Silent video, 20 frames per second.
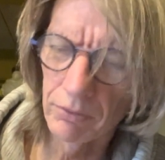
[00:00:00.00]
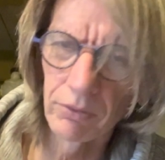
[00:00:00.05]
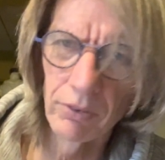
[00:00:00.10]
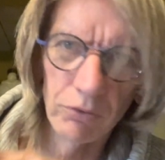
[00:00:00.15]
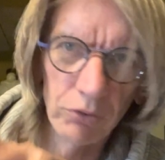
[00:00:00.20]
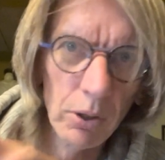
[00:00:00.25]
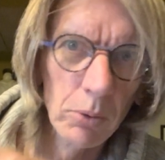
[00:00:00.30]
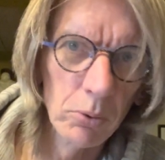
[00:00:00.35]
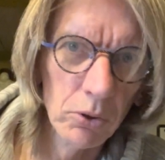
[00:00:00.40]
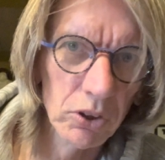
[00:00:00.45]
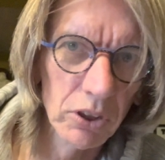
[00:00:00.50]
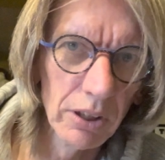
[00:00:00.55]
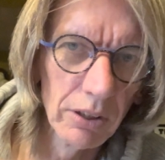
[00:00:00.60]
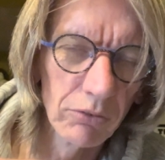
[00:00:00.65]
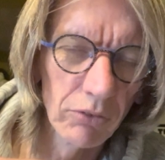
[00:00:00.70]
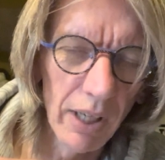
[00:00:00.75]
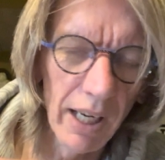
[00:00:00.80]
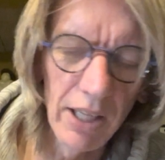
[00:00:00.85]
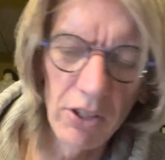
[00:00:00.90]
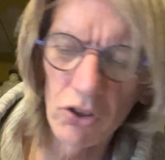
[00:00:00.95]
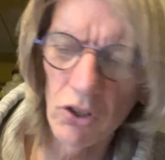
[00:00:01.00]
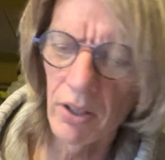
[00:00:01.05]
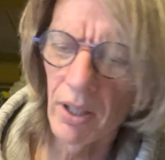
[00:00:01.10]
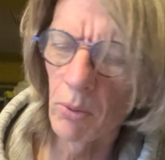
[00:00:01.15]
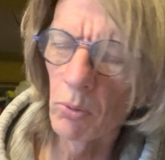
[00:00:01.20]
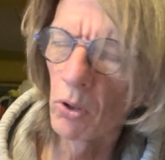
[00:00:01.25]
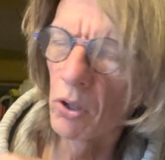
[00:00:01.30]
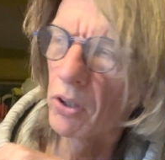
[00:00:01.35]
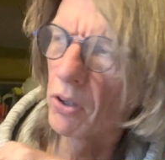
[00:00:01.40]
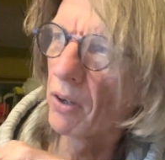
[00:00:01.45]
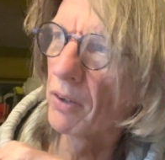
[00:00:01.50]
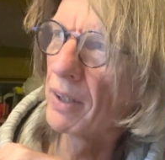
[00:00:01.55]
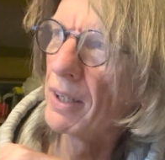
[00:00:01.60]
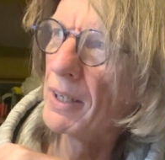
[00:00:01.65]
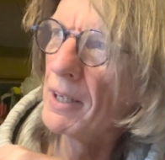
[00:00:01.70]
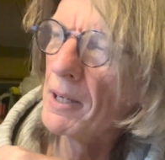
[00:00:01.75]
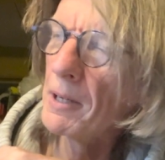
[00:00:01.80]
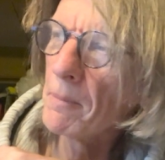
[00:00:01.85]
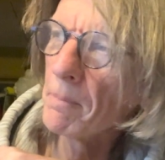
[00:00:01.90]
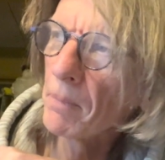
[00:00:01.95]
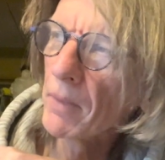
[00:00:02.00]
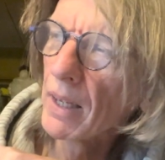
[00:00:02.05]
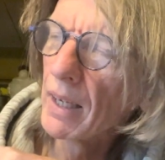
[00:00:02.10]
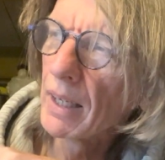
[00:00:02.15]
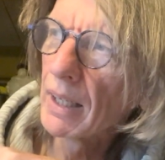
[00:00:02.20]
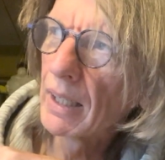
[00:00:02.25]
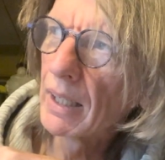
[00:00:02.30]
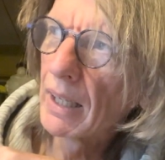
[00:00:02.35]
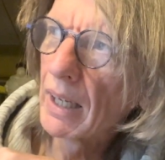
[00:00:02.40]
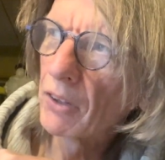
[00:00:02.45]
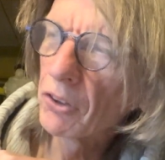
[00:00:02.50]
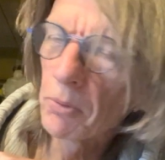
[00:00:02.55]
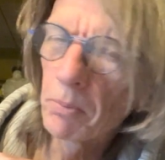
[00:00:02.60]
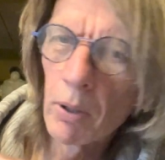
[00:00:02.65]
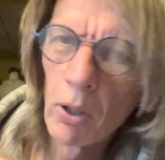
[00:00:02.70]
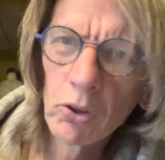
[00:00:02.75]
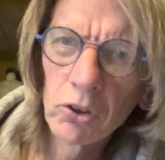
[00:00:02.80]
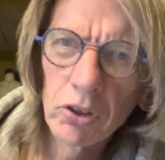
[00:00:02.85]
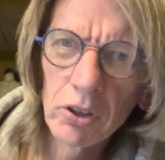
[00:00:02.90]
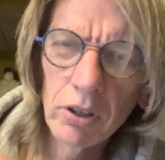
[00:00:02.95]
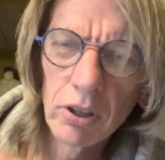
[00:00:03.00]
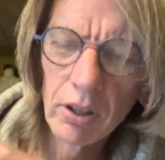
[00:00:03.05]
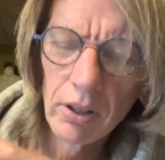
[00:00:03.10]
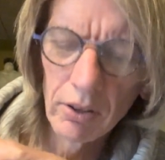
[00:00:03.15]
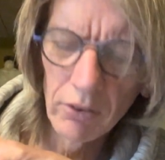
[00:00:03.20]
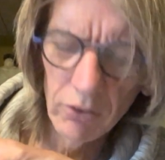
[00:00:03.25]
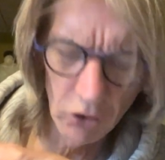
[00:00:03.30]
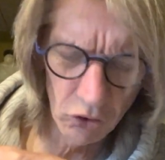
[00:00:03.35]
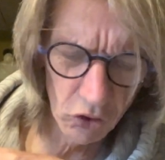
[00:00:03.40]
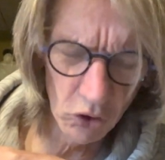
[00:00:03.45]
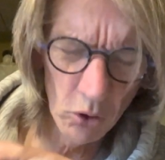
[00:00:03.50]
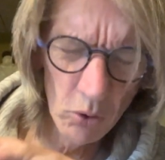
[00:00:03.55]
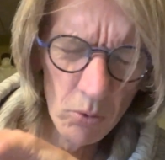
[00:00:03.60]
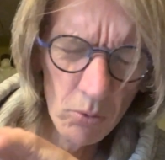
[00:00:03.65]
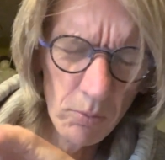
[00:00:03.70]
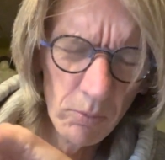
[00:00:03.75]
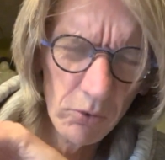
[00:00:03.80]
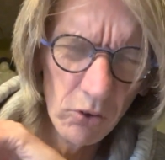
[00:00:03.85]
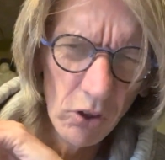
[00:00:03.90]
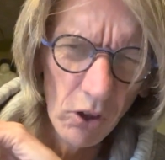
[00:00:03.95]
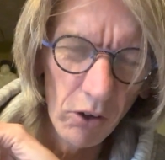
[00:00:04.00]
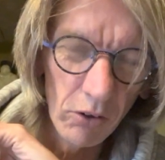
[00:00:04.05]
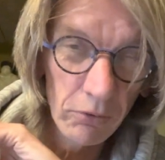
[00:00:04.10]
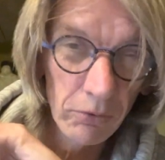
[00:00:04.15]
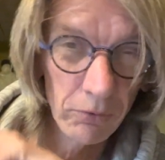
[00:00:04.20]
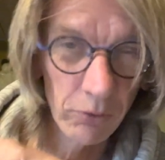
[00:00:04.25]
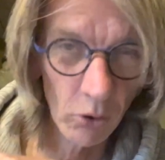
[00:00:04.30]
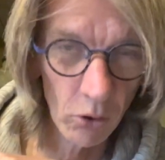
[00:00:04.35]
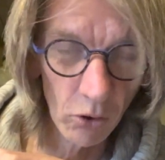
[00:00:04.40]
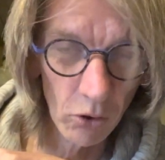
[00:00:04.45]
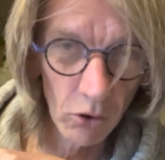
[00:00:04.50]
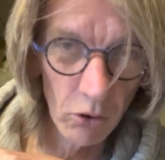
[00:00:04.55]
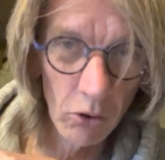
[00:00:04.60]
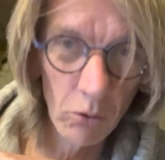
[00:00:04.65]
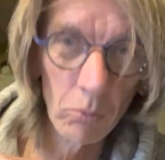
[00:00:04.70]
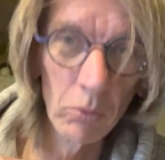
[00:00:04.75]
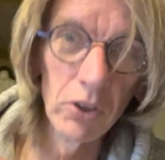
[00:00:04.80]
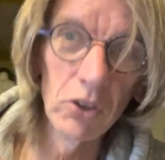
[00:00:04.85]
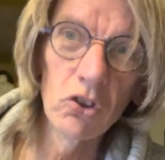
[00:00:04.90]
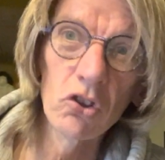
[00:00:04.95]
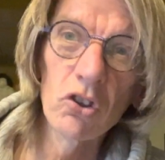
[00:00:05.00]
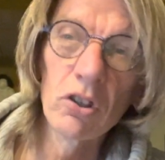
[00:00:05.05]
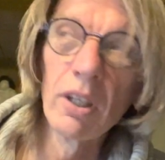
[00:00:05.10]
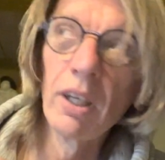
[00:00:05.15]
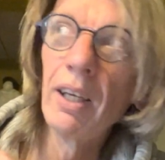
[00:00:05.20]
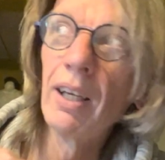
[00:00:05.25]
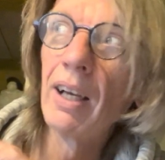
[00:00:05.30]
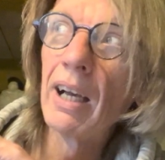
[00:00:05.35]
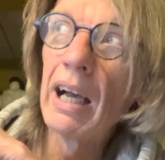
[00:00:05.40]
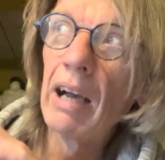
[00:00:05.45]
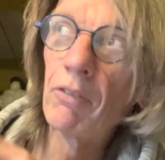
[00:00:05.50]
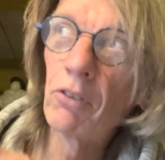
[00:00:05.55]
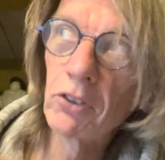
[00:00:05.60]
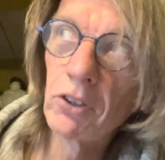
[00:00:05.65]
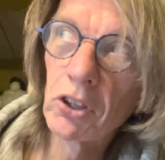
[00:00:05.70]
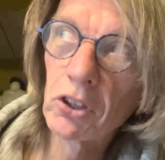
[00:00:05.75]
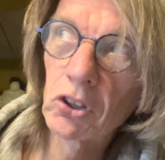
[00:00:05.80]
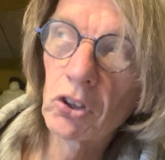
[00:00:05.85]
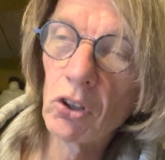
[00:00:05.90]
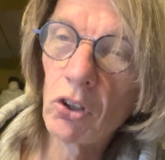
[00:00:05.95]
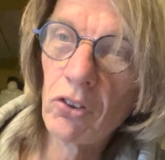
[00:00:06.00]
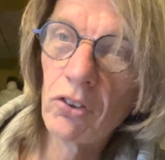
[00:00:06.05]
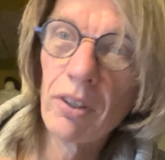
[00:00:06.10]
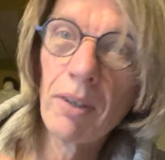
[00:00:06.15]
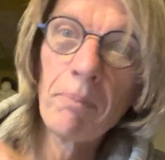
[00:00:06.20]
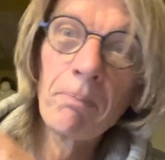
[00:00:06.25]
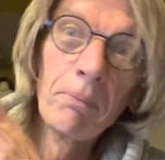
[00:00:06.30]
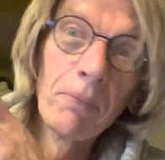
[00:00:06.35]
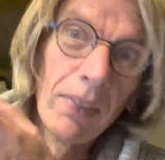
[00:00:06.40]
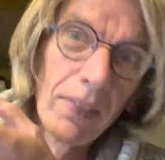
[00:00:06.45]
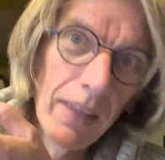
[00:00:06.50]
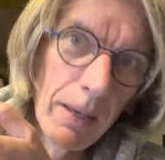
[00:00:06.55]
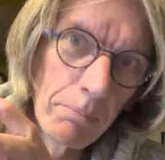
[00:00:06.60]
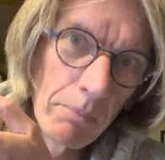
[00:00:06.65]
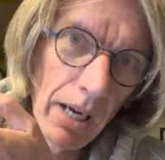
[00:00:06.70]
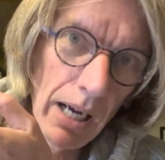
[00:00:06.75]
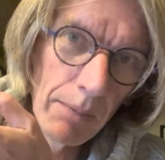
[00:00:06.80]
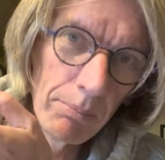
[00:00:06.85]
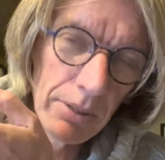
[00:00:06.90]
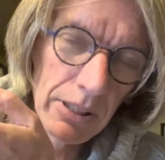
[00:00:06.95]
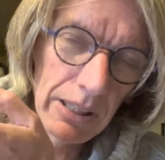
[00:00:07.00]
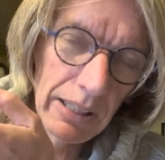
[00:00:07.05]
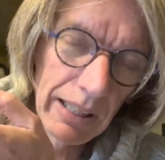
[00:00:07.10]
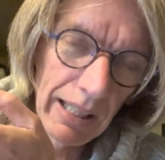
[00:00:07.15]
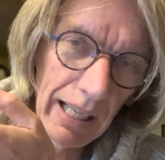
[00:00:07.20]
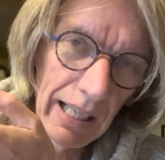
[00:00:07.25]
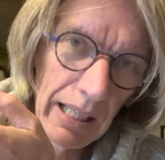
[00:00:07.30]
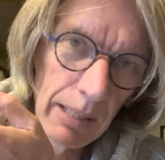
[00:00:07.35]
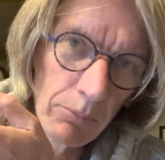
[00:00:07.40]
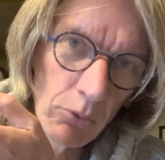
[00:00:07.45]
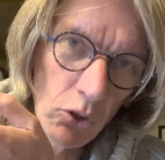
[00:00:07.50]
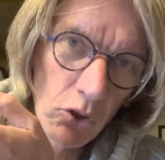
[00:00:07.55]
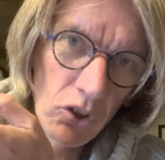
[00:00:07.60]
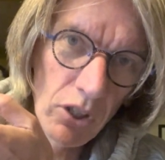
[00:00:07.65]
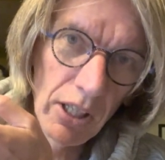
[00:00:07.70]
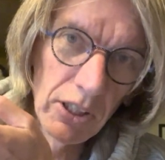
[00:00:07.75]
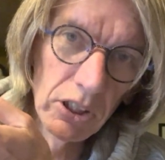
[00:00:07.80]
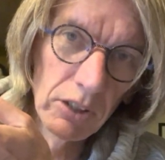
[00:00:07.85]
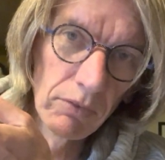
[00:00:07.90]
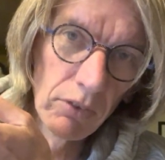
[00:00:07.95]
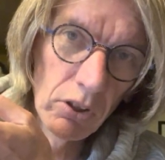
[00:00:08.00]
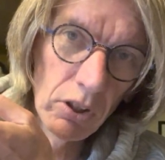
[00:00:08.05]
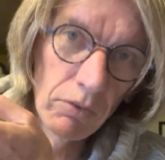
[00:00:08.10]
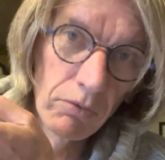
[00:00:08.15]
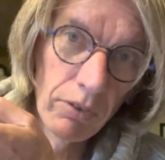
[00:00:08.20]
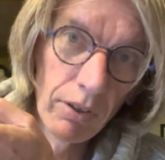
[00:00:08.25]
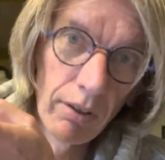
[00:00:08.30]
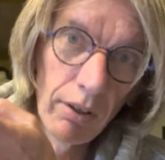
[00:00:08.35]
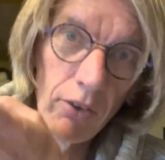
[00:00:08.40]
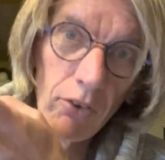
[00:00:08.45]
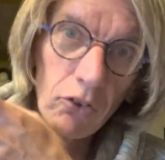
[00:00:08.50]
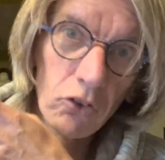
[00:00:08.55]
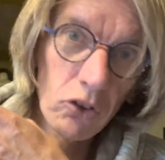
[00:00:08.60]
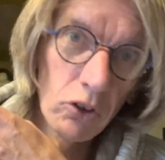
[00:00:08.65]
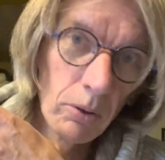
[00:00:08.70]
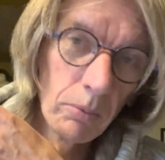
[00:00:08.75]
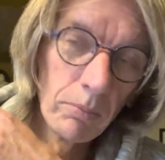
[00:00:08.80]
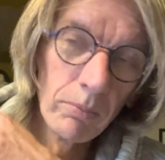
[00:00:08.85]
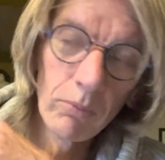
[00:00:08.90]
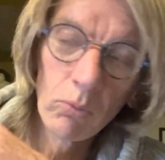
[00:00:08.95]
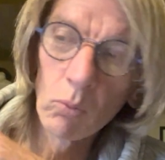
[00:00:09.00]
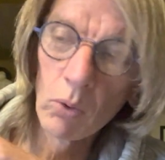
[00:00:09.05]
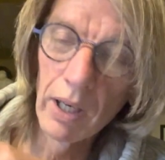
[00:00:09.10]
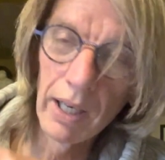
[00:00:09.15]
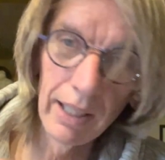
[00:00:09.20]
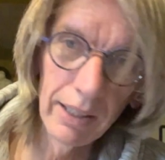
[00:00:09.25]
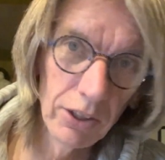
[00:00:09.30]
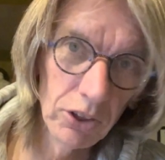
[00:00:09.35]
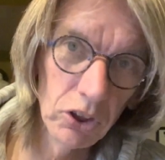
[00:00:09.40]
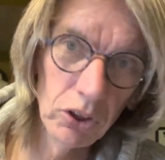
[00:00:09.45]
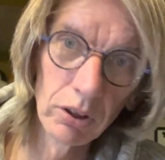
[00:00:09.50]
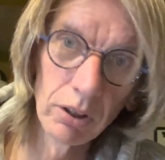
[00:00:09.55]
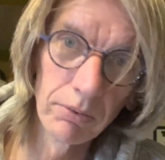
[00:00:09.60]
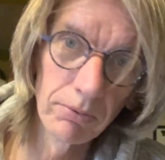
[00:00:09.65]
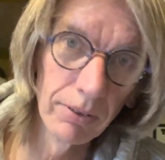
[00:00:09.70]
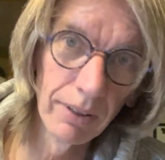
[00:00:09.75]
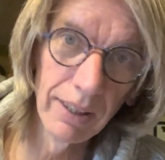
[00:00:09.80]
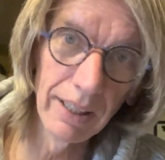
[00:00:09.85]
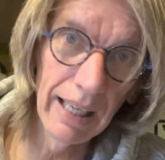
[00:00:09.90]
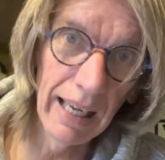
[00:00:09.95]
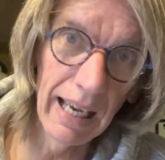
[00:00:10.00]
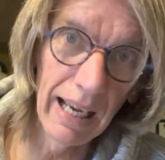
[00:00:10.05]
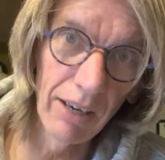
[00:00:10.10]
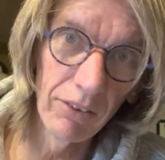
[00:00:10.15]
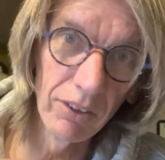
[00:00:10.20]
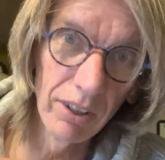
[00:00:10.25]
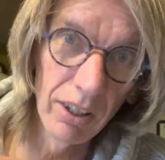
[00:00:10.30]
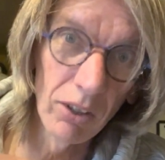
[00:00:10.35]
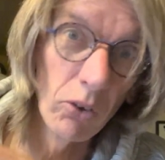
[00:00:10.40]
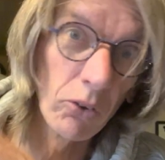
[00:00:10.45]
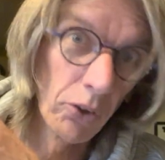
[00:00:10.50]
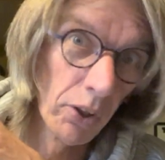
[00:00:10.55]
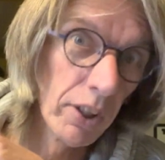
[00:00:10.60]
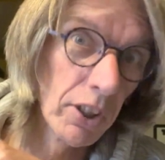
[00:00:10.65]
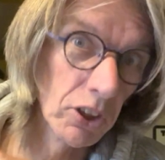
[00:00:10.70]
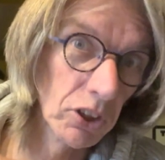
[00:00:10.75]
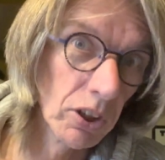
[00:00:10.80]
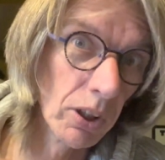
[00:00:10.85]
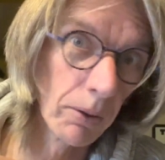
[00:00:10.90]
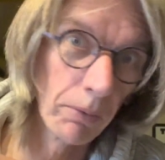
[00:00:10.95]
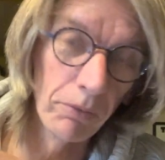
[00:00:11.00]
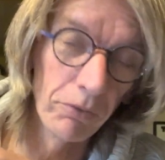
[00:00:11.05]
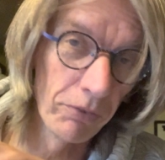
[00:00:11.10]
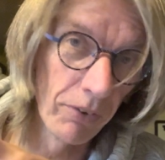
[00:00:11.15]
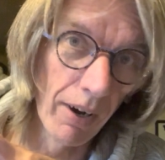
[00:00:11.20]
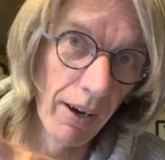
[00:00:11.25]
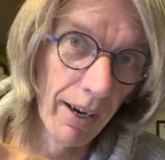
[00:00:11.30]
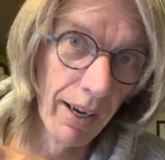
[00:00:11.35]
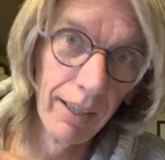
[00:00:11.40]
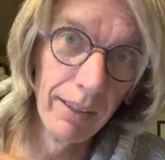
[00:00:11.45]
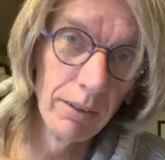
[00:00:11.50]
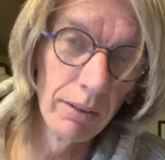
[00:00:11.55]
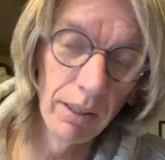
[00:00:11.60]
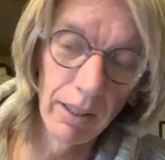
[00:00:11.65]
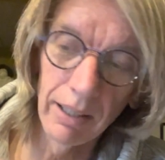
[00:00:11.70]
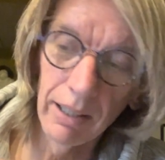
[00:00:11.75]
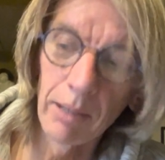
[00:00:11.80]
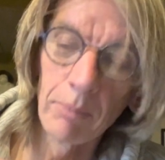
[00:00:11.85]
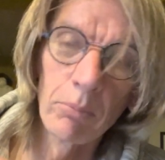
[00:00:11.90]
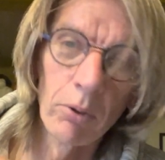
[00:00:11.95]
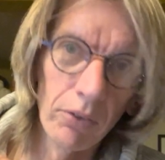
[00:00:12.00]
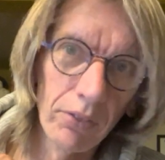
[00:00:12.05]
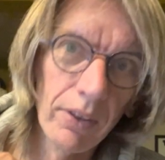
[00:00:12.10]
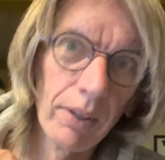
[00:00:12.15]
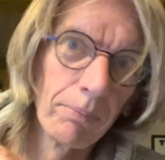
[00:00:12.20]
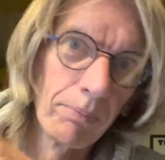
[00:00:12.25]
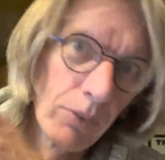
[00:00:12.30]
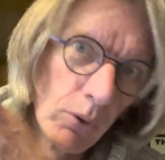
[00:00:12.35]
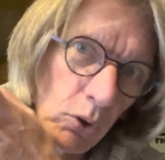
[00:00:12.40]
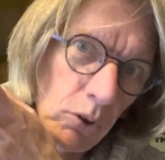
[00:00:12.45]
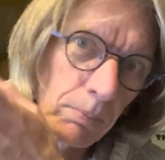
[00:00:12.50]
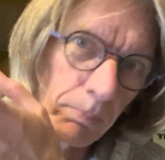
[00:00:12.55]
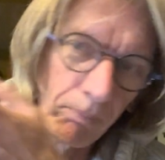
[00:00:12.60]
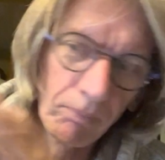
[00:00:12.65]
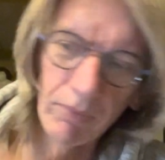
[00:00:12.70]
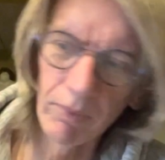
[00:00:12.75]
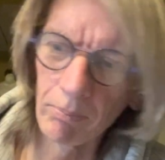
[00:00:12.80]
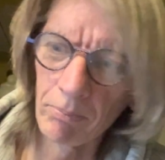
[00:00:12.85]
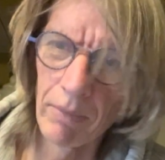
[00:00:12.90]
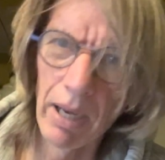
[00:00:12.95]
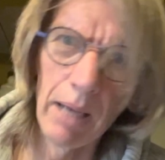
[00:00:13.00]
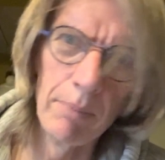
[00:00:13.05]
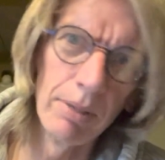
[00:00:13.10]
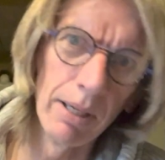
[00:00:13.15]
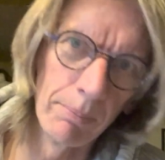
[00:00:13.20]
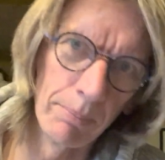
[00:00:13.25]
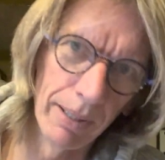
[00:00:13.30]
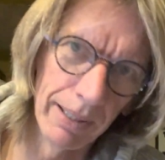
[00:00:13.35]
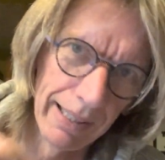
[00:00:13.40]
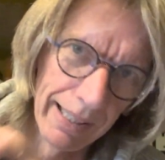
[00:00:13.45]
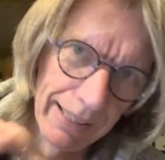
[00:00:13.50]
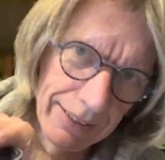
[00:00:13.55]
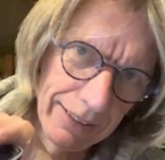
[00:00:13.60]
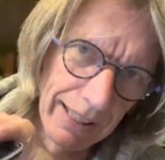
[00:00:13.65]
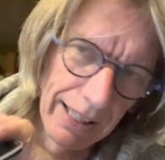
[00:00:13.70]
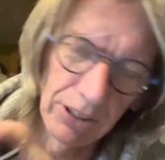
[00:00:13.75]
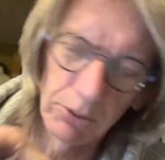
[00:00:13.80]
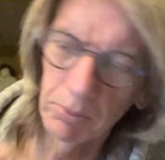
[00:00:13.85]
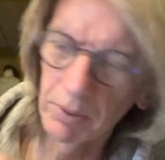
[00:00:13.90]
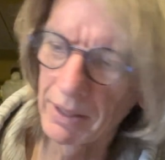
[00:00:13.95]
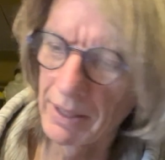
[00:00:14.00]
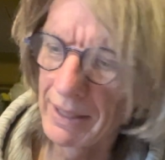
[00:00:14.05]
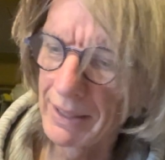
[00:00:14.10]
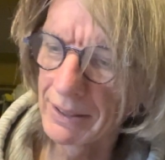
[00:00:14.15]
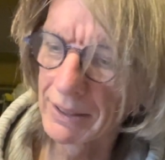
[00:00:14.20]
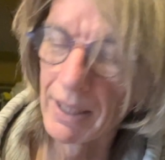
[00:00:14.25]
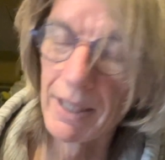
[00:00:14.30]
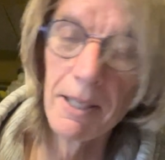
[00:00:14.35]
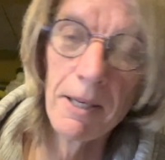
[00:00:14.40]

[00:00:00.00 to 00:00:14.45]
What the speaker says: frequency range that they work on, as opposed to the 2.4, which I've understood there might be slightly more chance of interference from wireless stuff in the area, although they're still fine, but there's maybe a bit less chance with these.